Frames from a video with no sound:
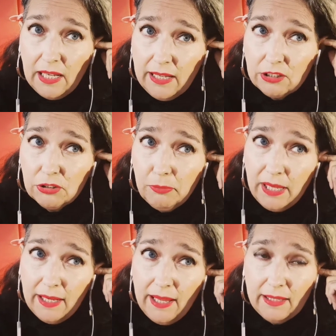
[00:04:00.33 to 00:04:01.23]

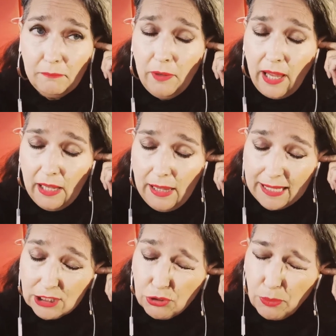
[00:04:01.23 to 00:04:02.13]

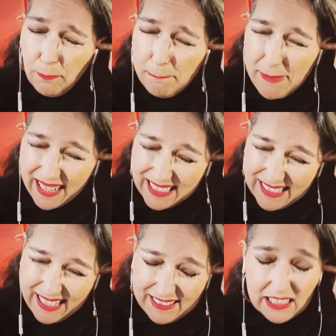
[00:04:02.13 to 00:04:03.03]

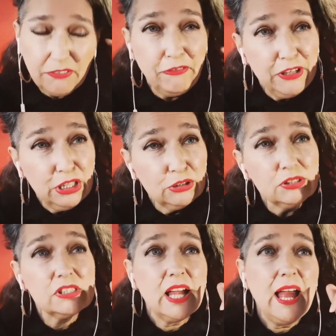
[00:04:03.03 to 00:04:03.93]
electromagnetic
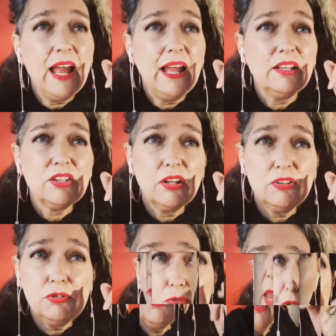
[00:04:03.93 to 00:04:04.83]
fields, and
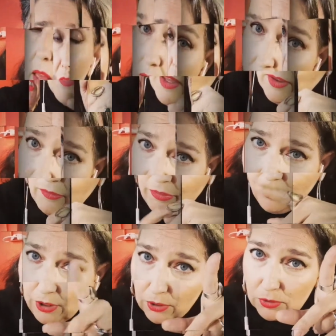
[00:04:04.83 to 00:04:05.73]
two nuclear,
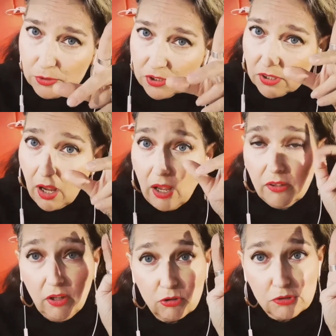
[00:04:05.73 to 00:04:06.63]
those
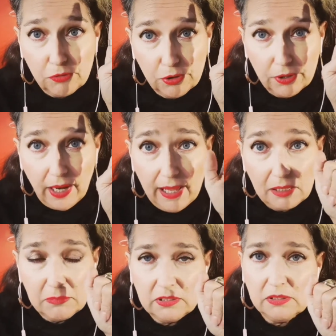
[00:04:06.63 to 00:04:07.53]
four
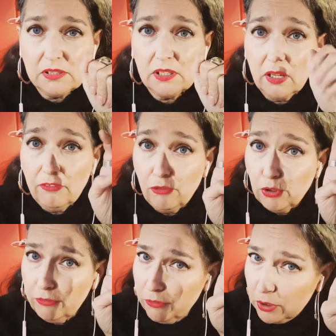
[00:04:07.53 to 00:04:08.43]
elements,
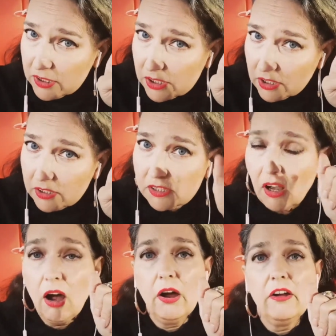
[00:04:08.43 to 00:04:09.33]
four forces,
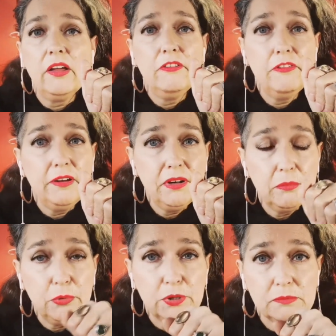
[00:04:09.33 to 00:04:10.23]
are very
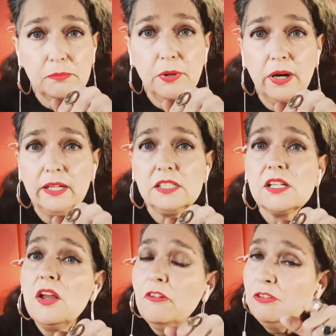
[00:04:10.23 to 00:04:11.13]
important parts
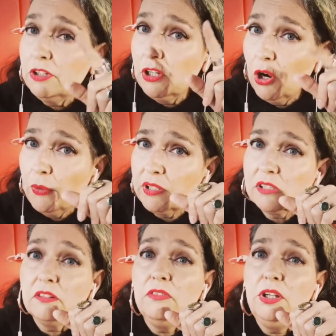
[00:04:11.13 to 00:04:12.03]
for the goings
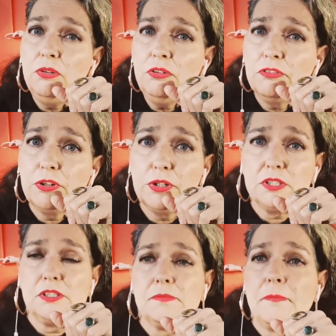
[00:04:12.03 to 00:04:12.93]
of the
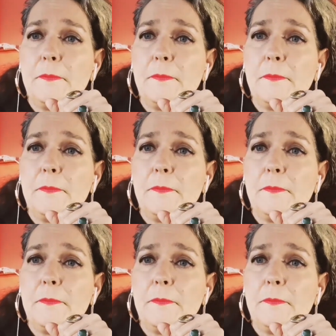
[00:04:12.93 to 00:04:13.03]
universe.